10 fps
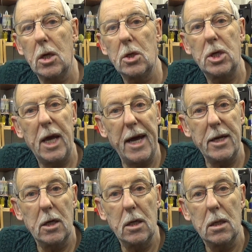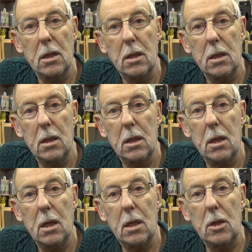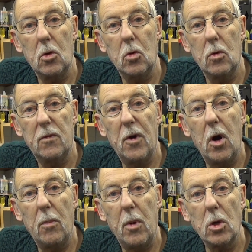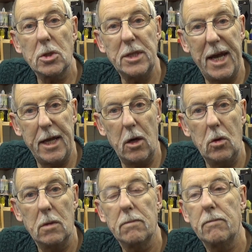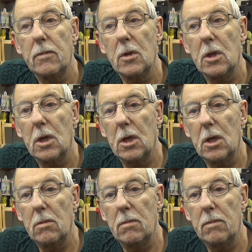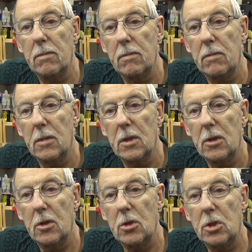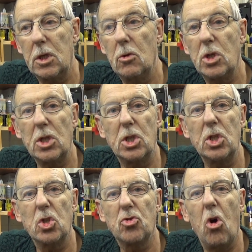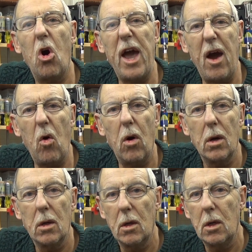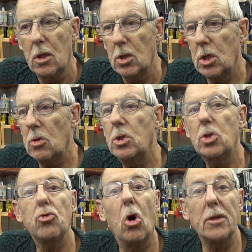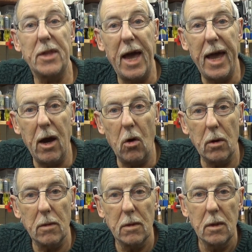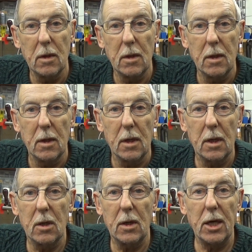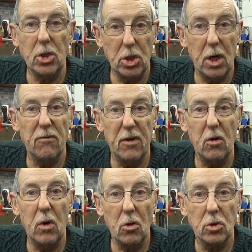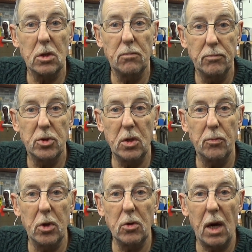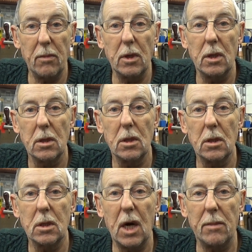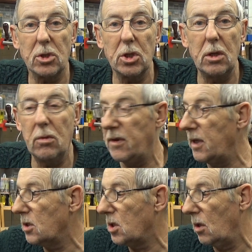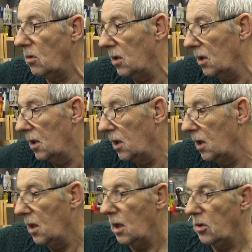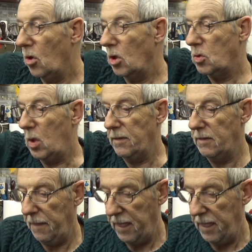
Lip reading: She had a little Firebox Nano that she was itching to try out, so she's tried that out, and she done very well. She brewed up a cup of tea with it, so nice one.